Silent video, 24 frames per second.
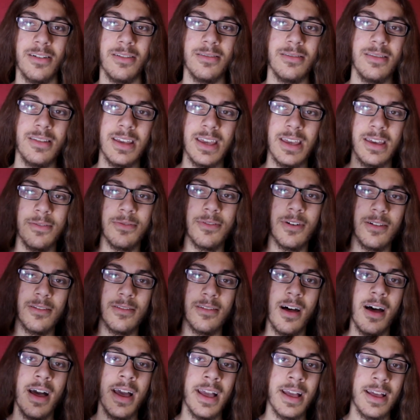Leave a
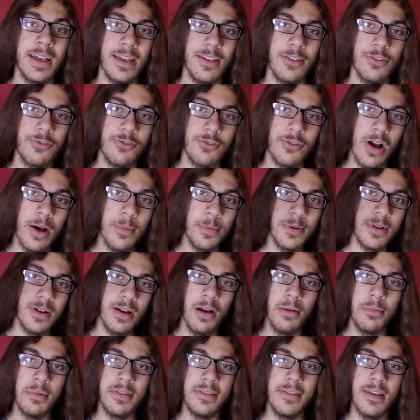like, drop a
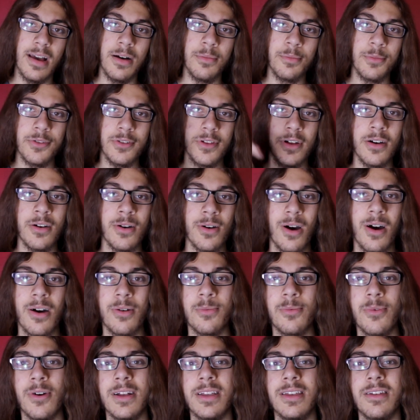comment down below
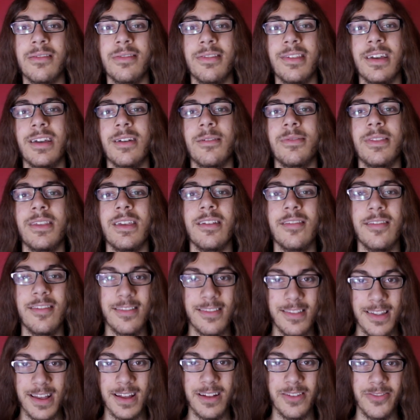on what you think of these
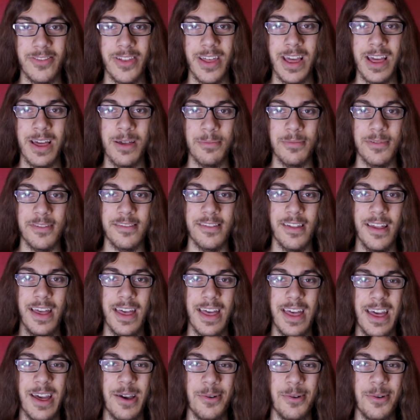sick lamps.